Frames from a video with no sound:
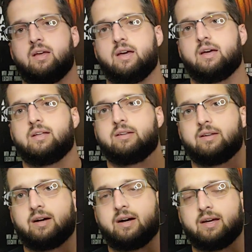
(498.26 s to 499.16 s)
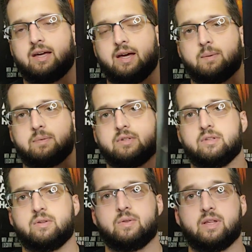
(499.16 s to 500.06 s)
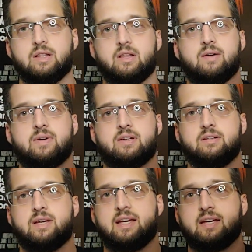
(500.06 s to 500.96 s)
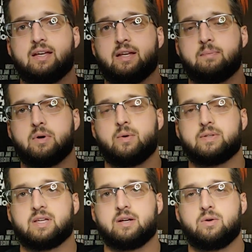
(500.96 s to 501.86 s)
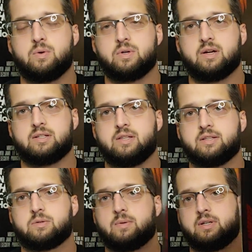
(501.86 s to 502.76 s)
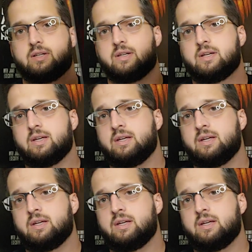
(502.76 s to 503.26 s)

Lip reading: And I absolutely love it, and I'm always going to hold on to this one.